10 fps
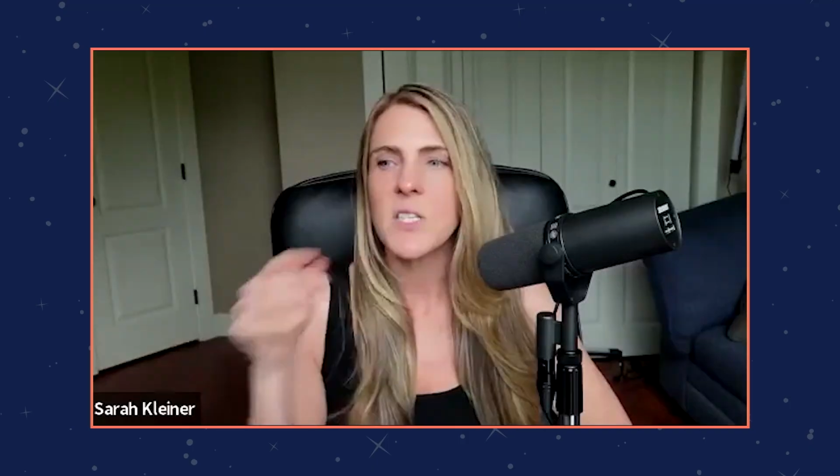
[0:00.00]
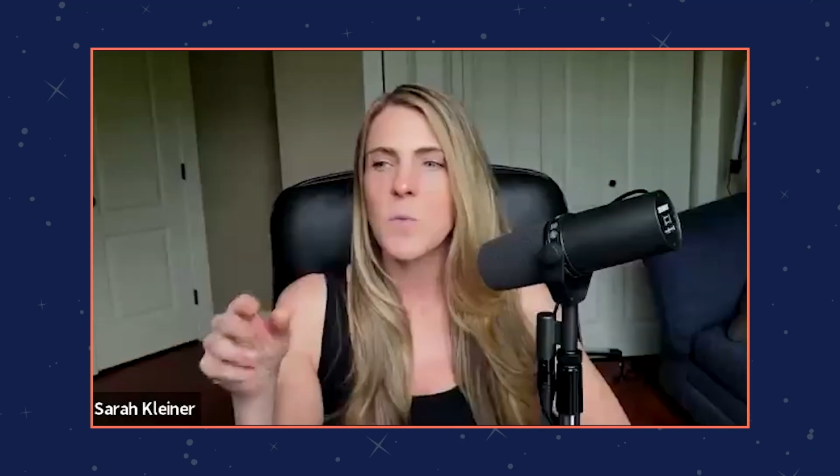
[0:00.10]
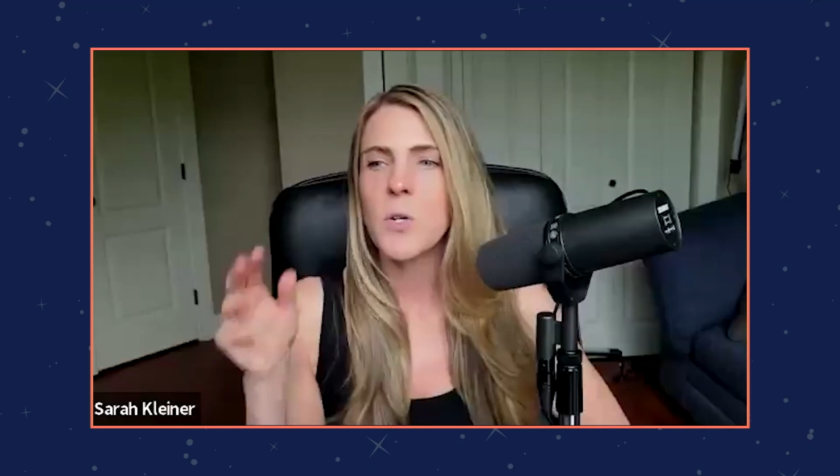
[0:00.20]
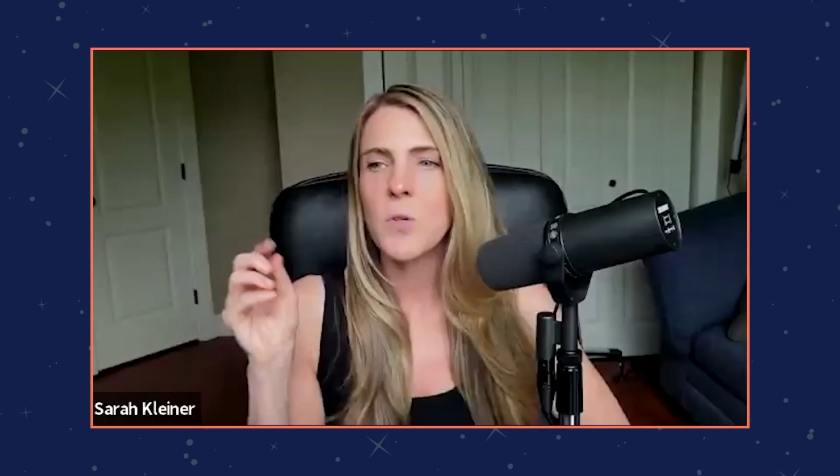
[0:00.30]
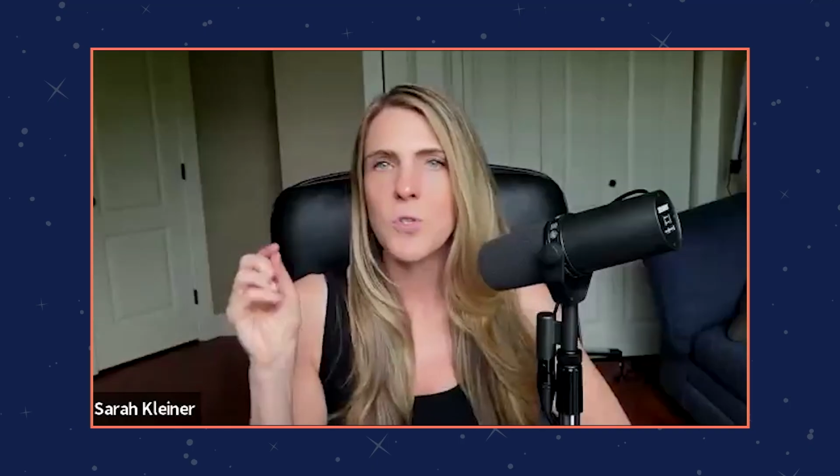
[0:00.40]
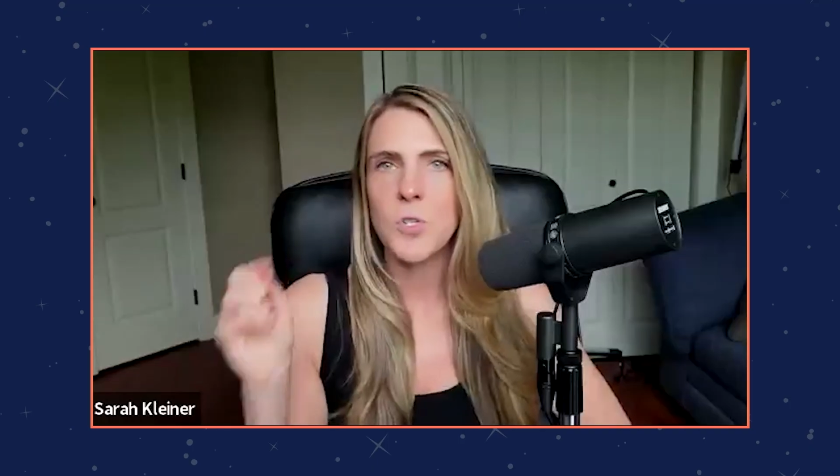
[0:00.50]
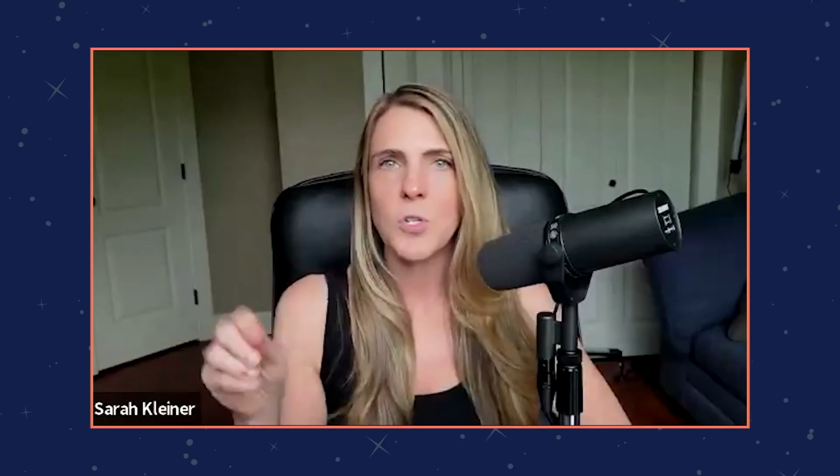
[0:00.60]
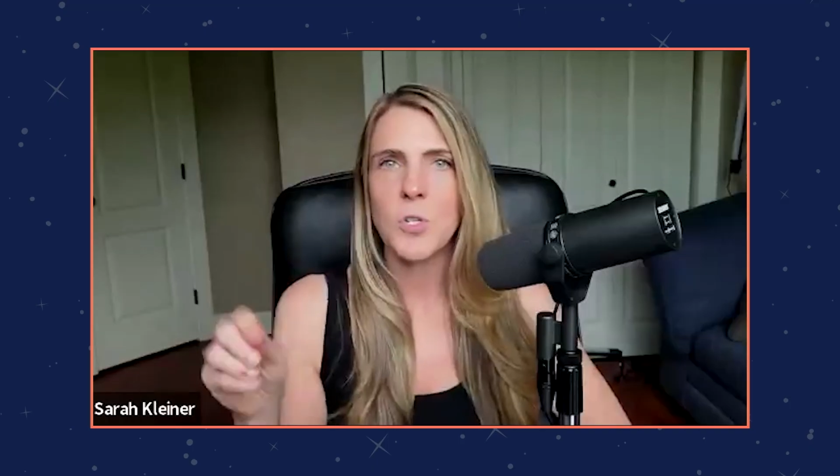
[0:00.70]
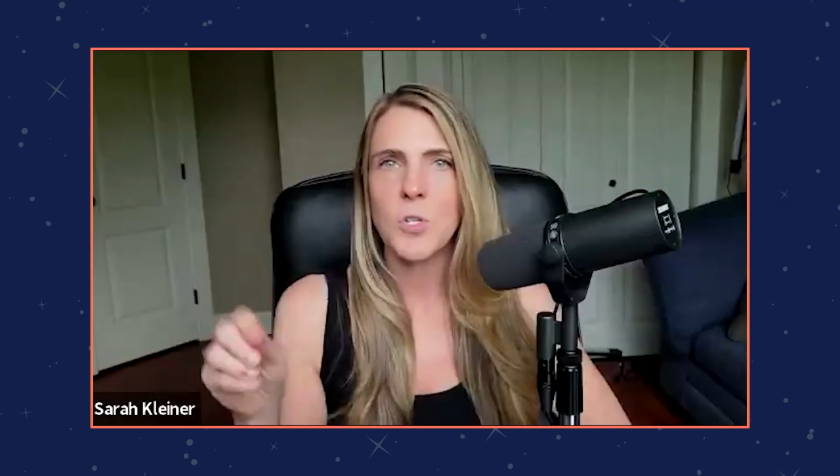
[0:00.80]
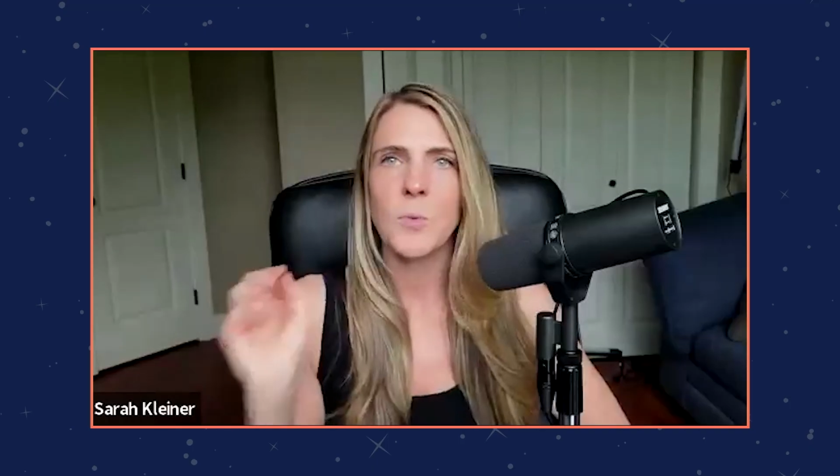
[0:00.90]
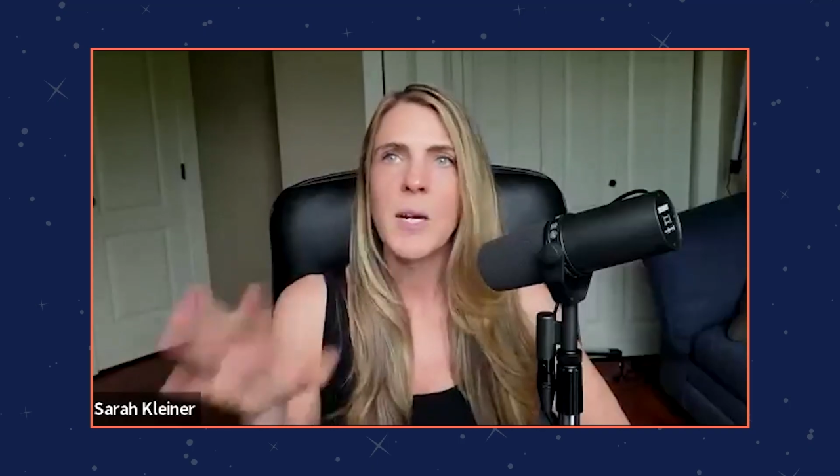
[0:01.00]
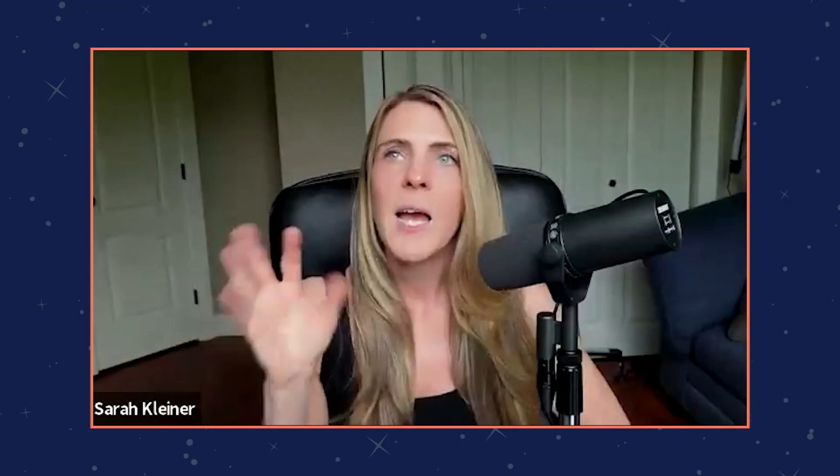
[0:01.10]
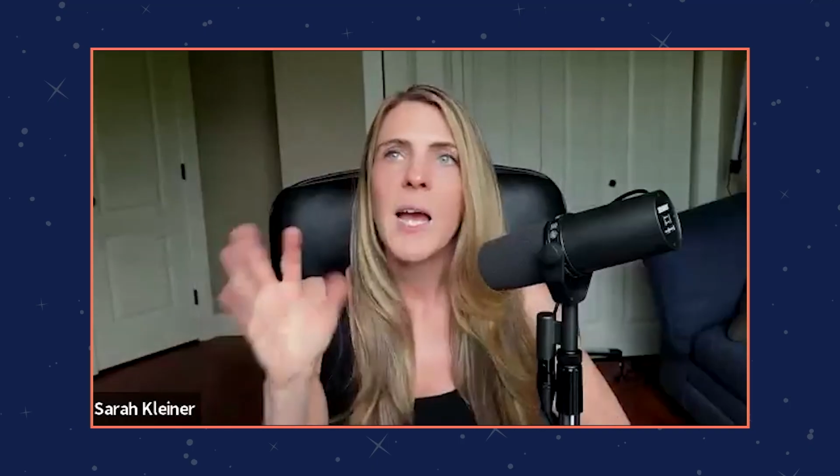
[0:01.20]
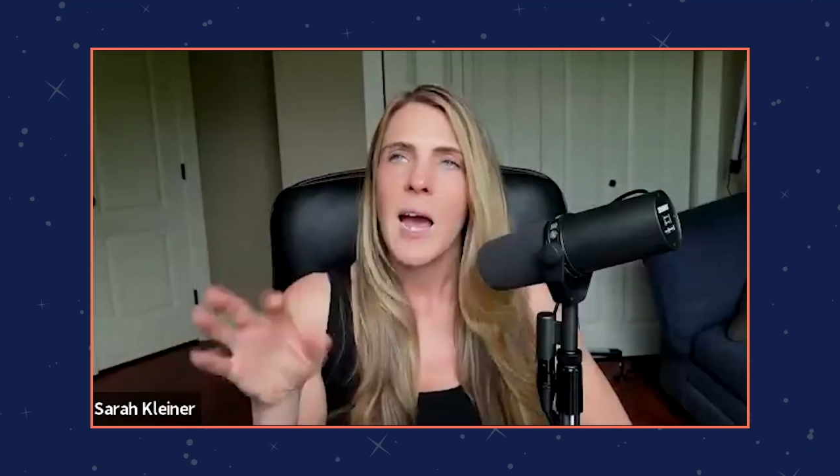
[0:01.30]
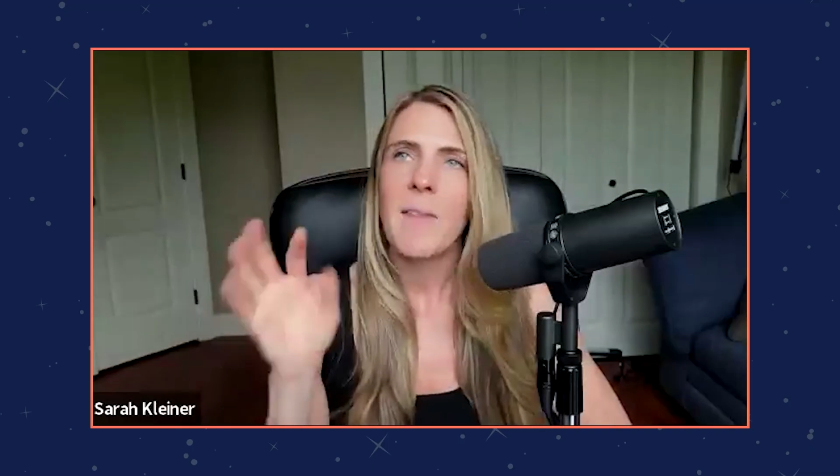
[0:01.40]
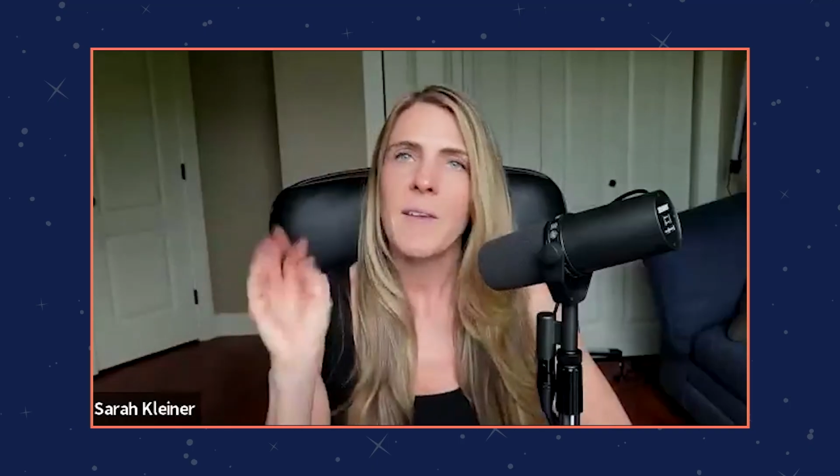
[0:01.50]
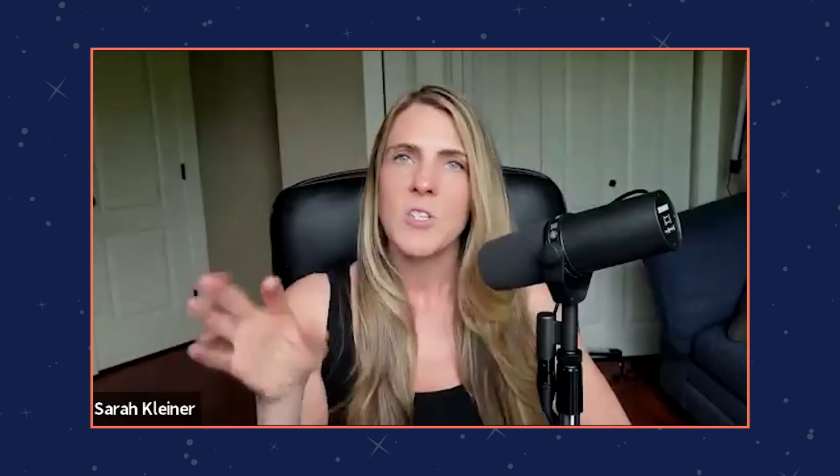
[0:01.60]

someone who's new and